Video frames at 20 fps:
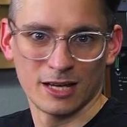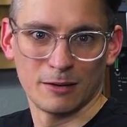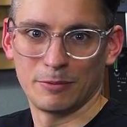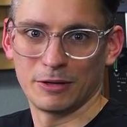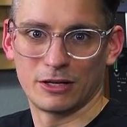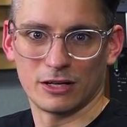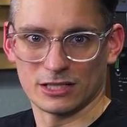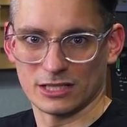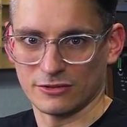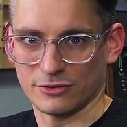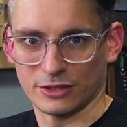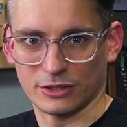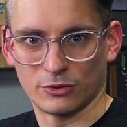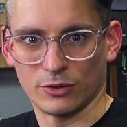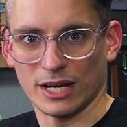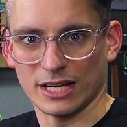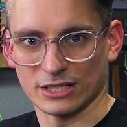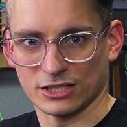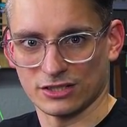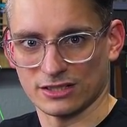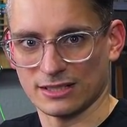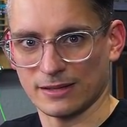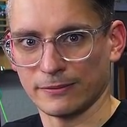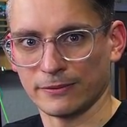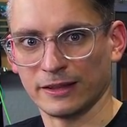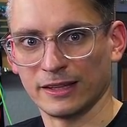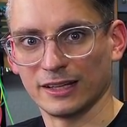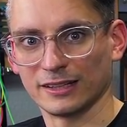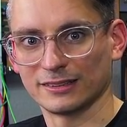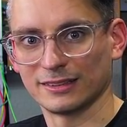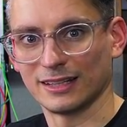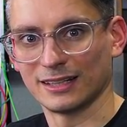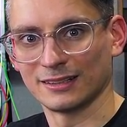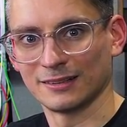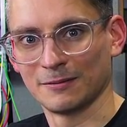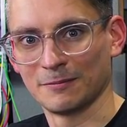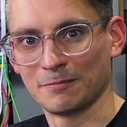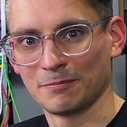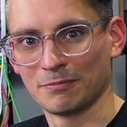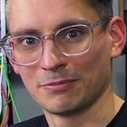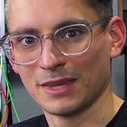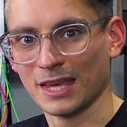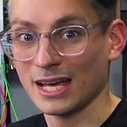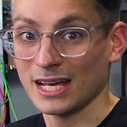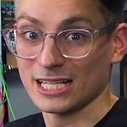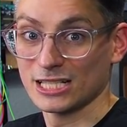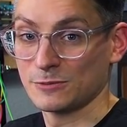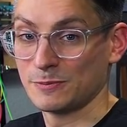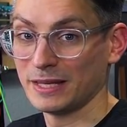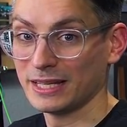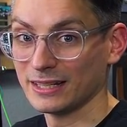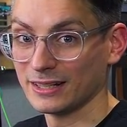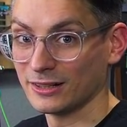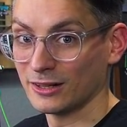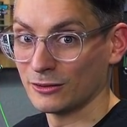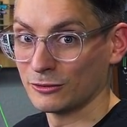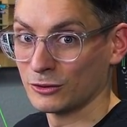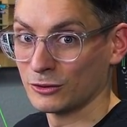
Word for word: because of a crash or something like that. Speaking of